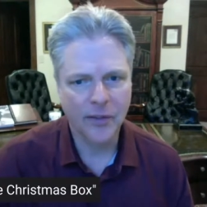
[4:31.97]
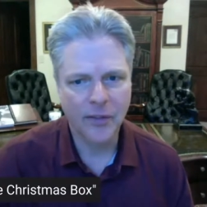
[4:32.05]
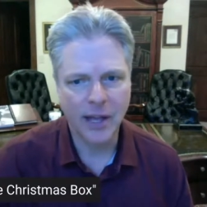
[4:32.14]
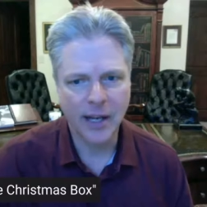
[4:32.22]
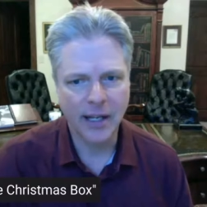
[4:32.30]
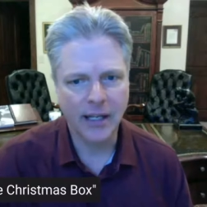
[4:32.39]

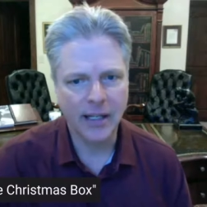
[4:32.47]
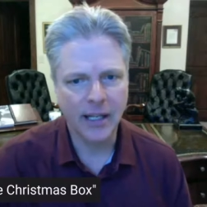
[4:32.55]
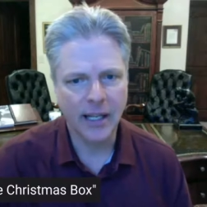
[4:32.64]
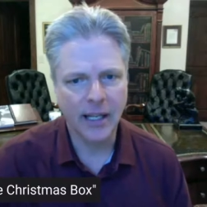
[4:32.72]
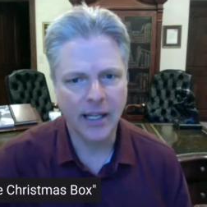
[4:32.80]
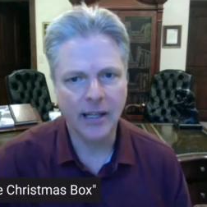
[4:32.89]
authentic
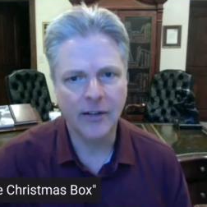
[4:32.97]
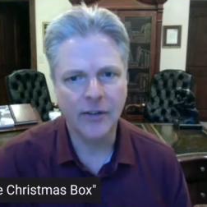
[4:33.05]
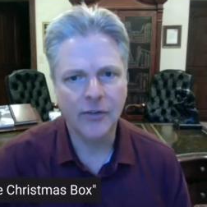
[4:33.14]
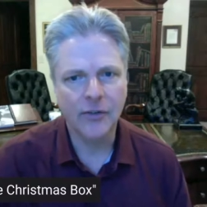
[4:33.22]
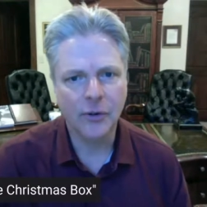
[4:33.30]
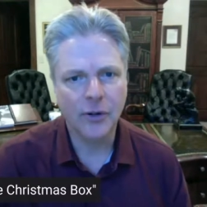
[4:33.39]

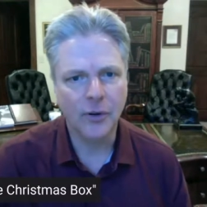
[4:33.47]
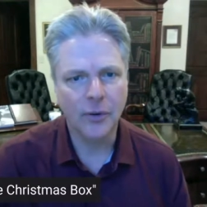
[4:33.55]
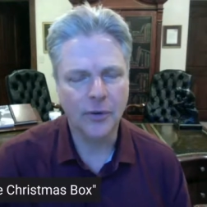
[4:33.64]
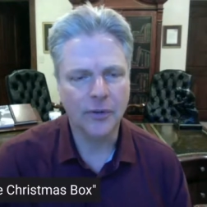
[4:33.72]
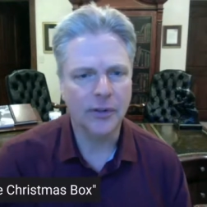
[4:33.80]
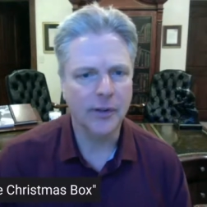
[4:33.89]
and true
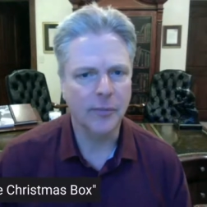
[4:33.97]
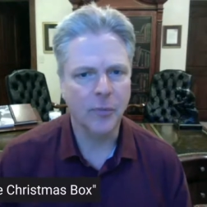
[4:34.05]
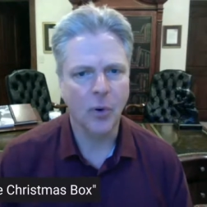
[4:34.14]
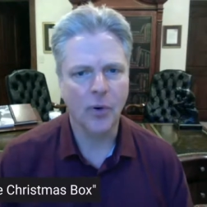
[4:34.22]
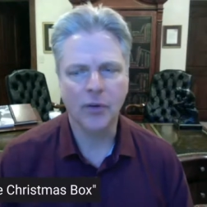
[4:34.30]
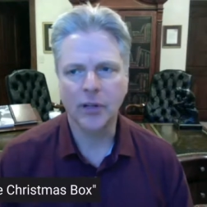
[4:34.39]
is the
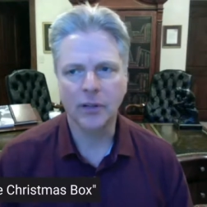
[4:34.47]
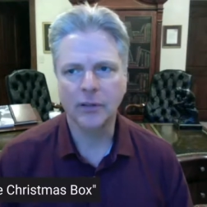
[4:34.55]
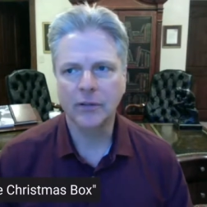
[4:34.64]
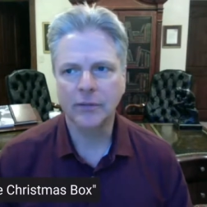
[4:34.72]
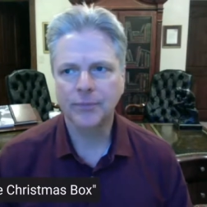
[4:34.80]
important thing